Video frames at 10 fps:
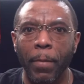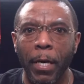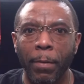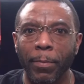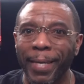
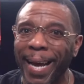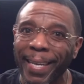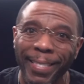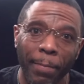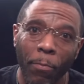um, some
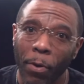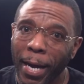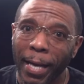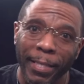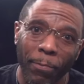content, more
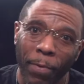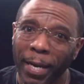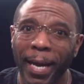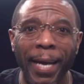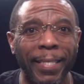content, one
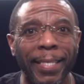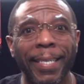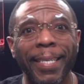content